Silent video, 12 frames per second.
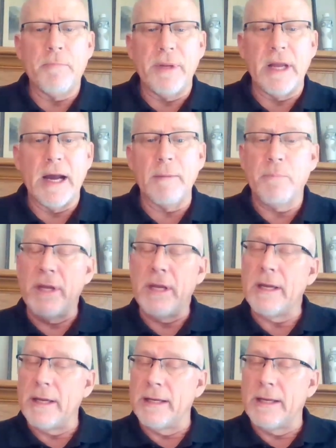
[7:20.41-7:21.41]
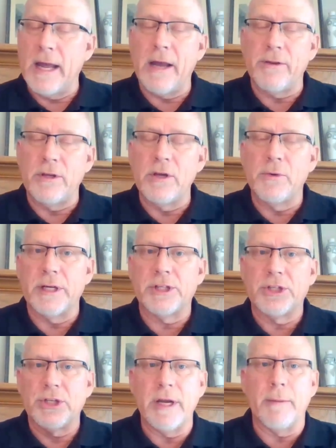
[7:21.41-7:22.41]
NPIP and now the
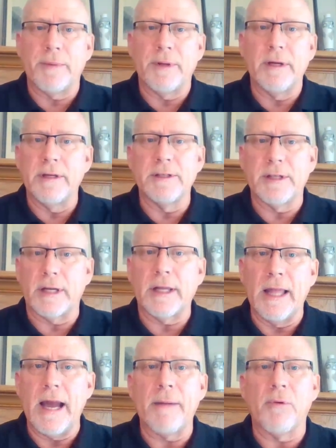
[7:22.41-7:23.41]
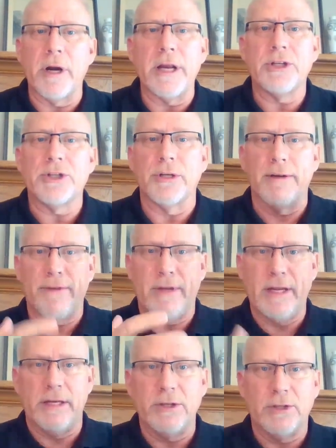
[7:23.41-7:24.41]
US SHIP is a collaboration of
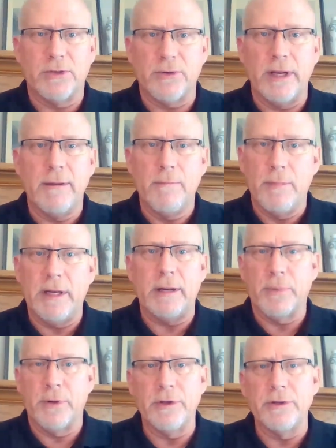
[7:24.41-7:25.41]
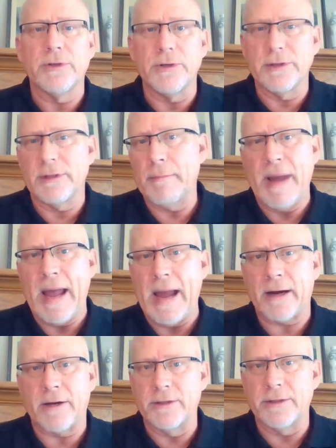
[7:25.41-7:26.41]
industry, meaning producers and
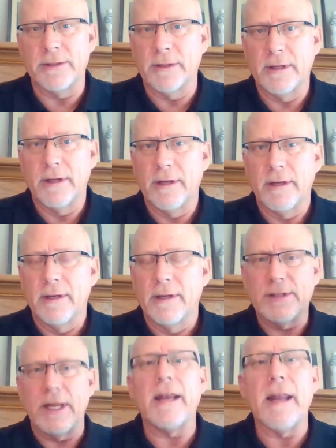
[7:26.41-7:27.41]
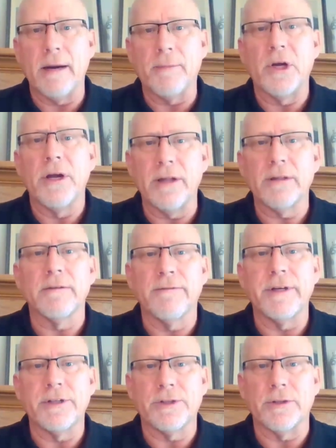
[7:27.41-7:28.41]
packers, state animal health
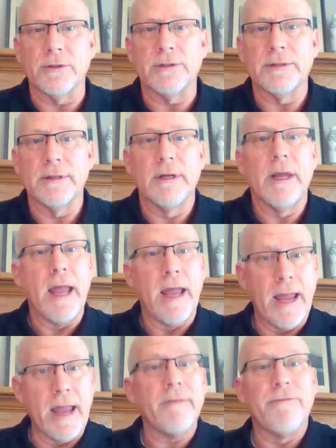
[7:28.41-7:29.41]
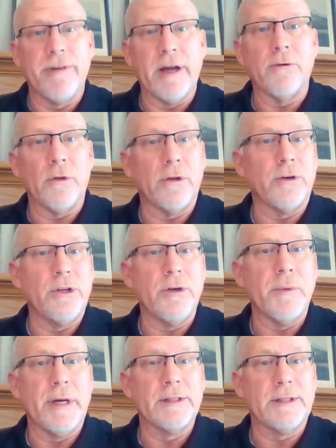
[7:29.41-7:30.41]
officials, and federal or
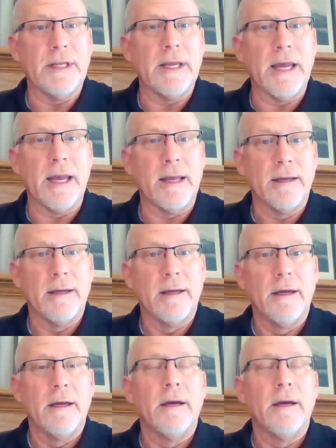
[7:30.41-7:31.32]
USDA.